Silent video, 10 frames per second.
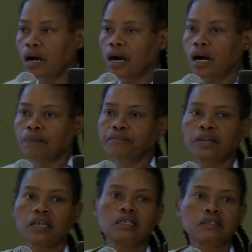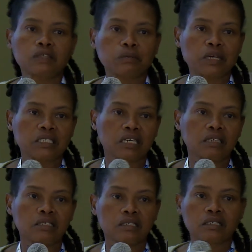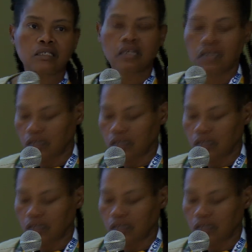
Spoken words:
that gives bursaries